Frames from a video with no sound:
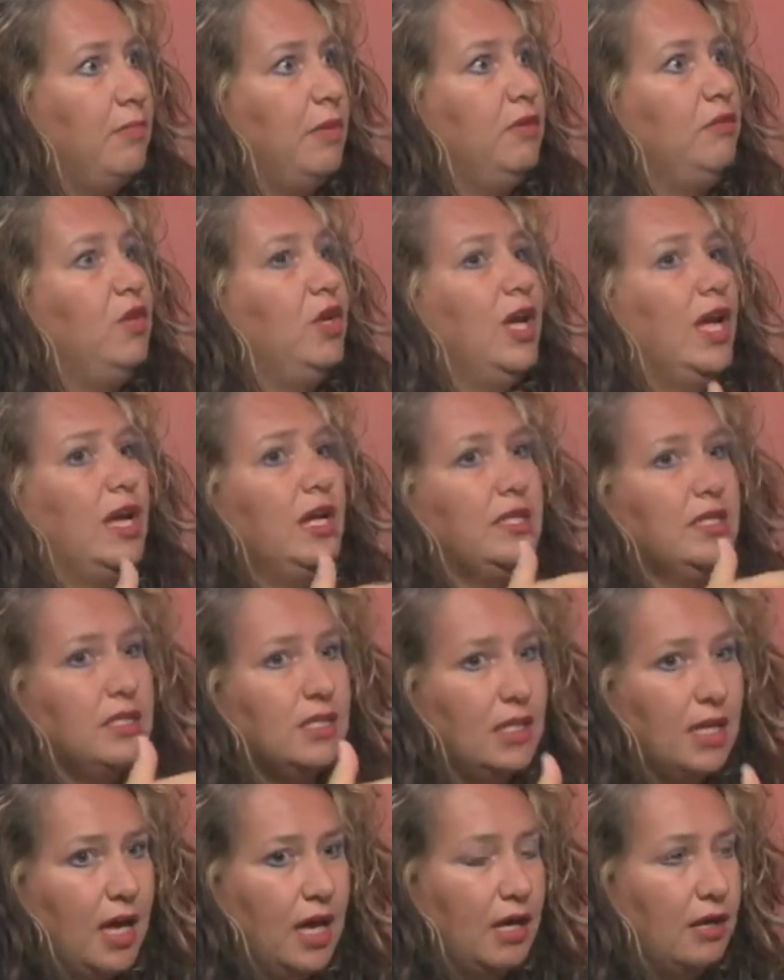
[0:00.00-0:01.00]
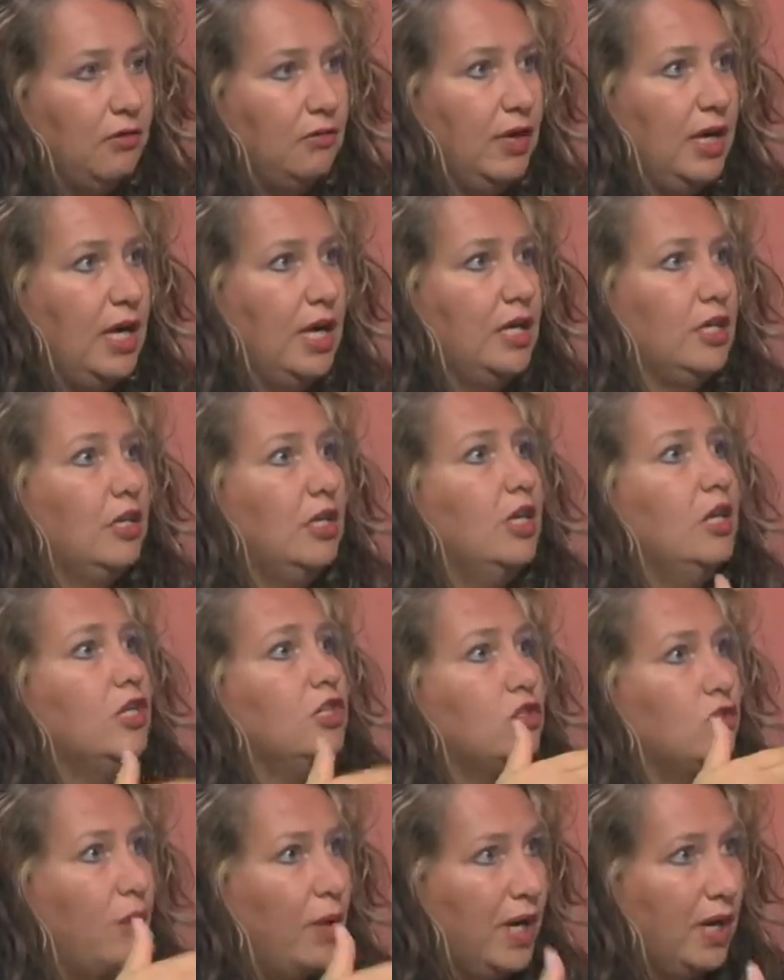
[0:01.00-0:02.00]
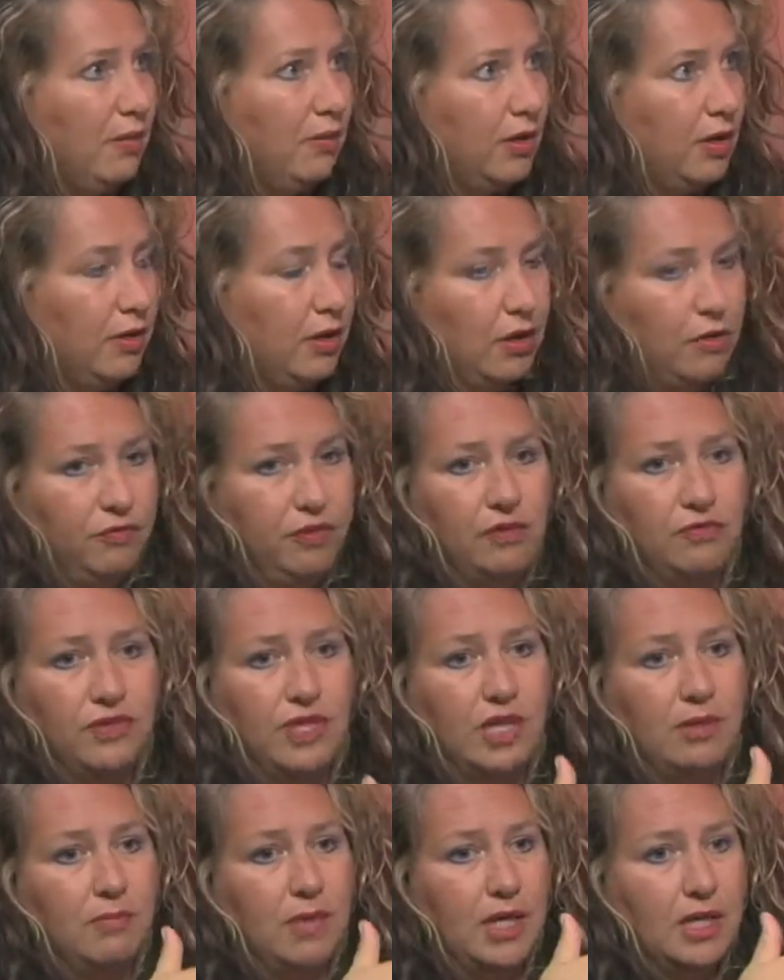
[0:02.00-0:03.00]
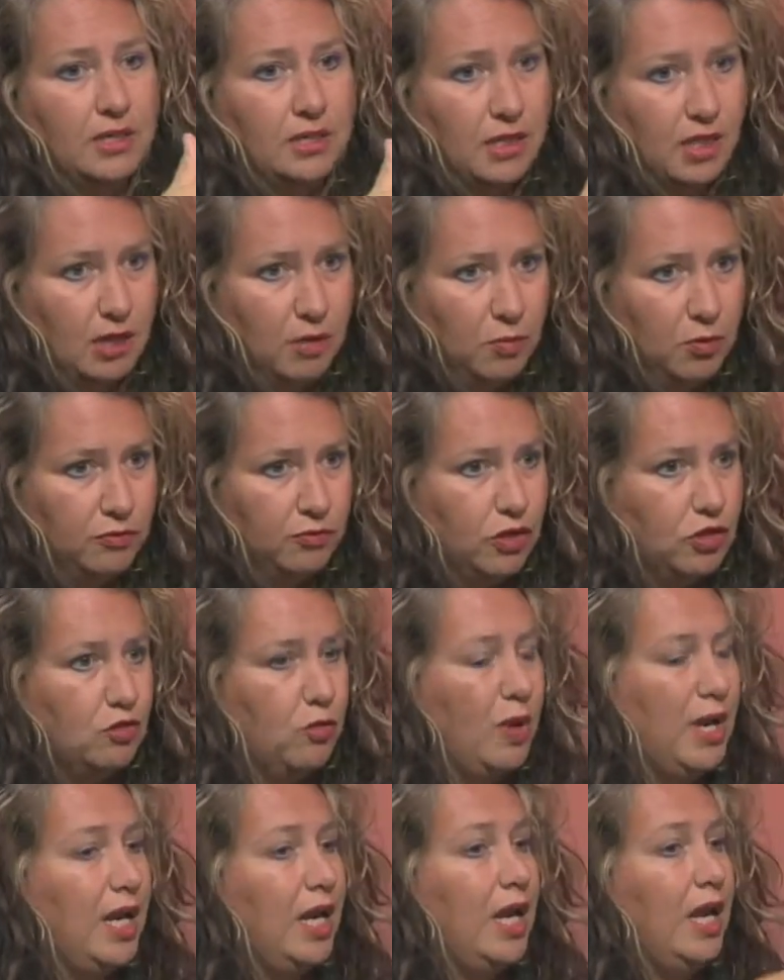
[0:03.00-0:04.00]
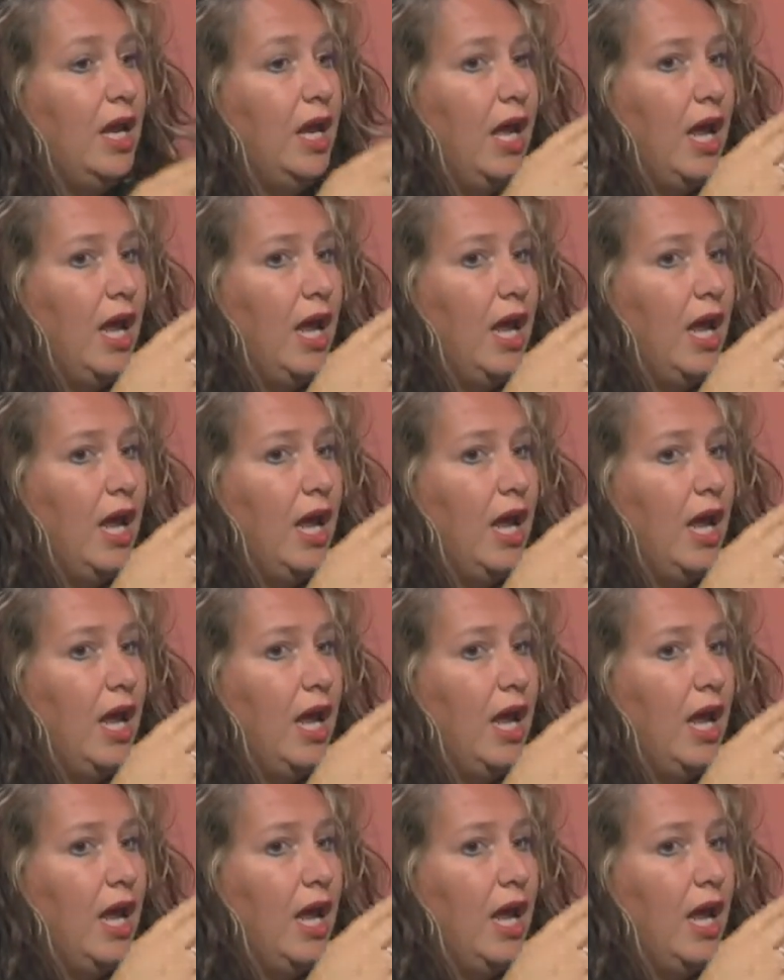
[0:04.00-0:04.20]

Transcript: But if you get into that reading 15 minutes, and then you move to 20,